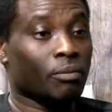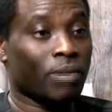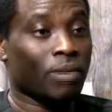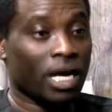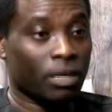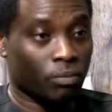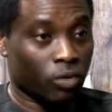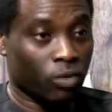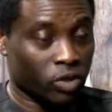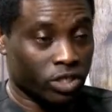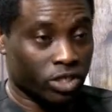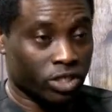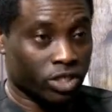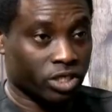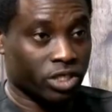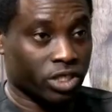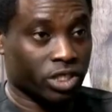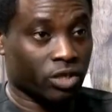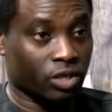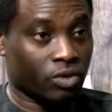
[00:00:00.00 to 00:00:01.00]
A bad
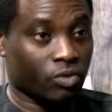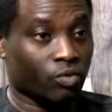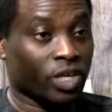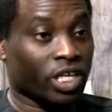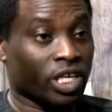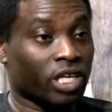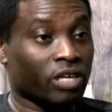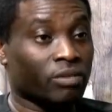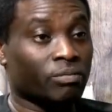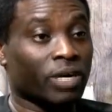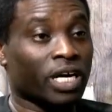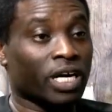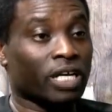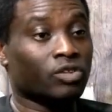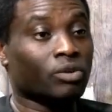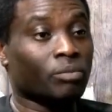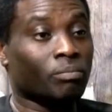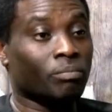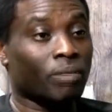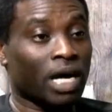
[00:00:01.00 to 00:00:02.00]
politician will give
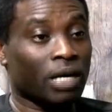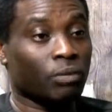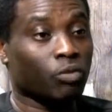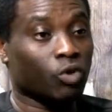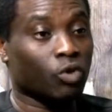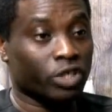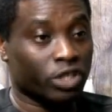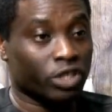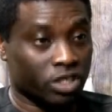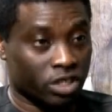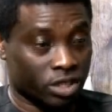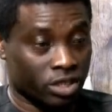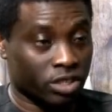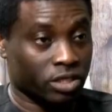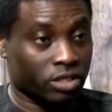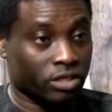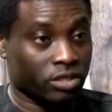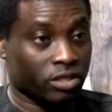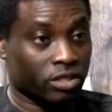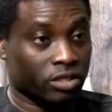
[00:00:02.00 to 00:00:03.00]
birth to bad
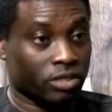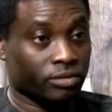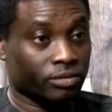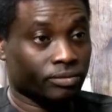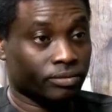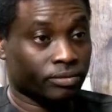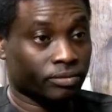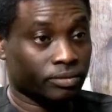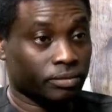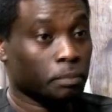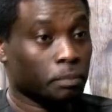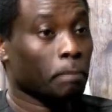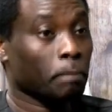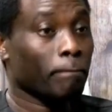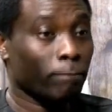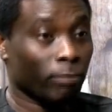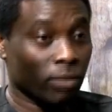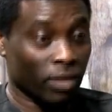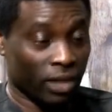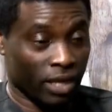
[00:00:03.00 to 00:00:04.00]
politicians.
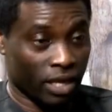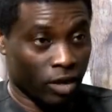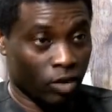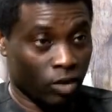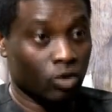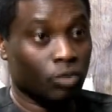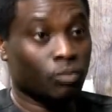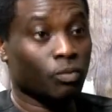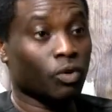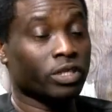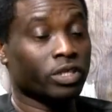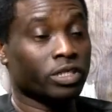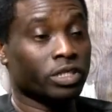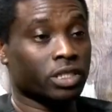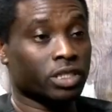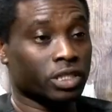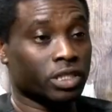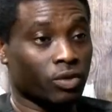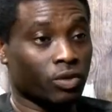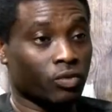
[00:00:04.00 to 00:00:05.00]
A good
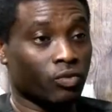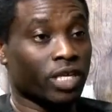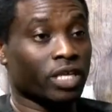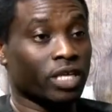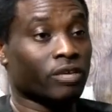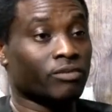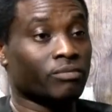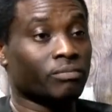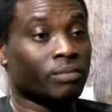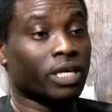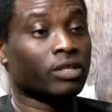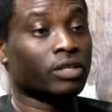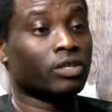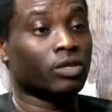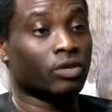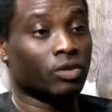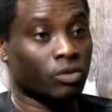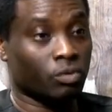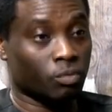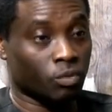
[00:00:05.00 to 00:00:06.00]
politician will give
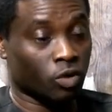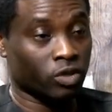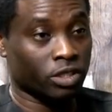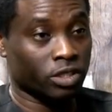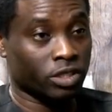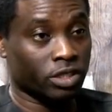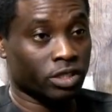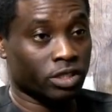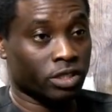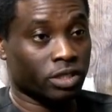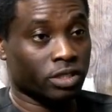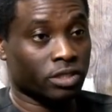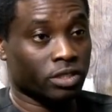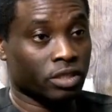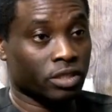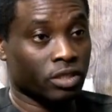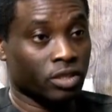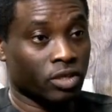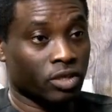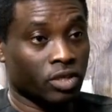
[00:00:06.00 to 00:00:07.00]
birth to good
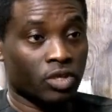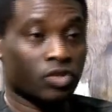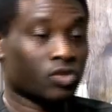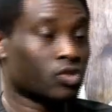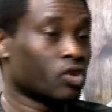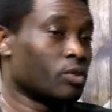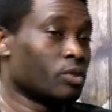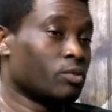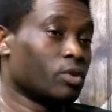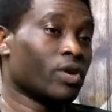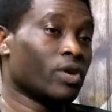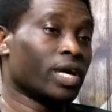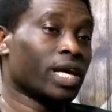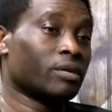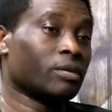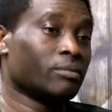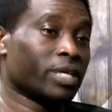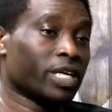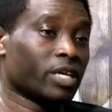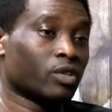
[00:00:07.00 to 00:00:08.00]
politicians. So if you
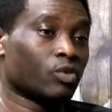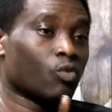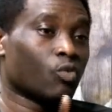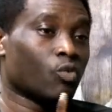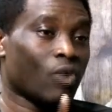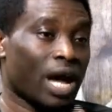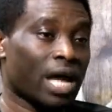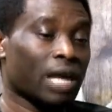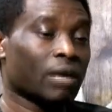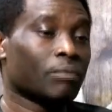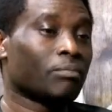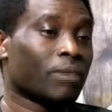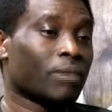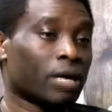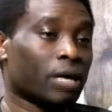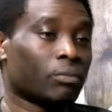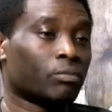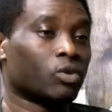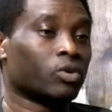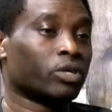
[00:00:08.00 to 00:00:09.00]
eliminate one
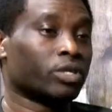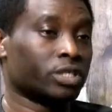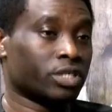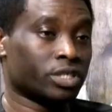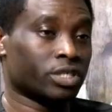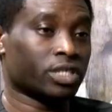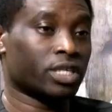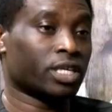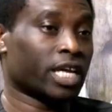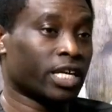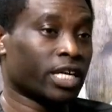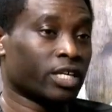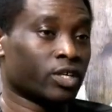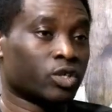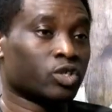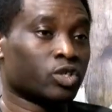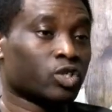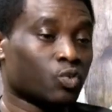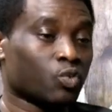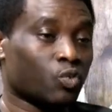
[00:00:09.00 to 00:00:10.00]
bad politician that
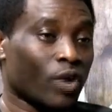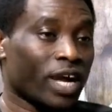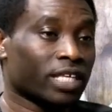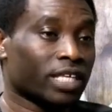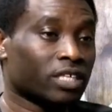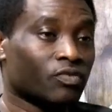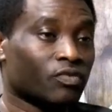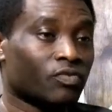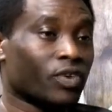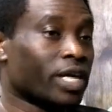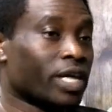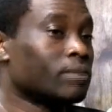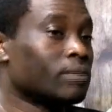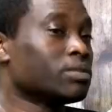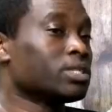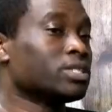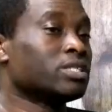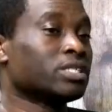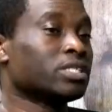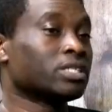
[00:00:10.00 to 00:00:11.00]
you're just waiting for
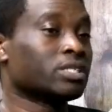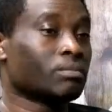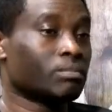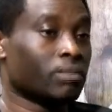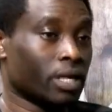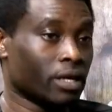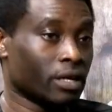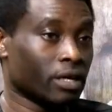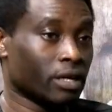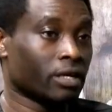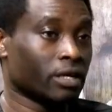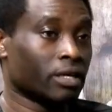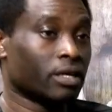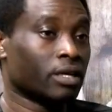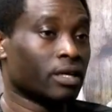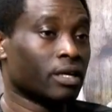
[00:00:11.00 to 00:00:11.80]
him to disappear,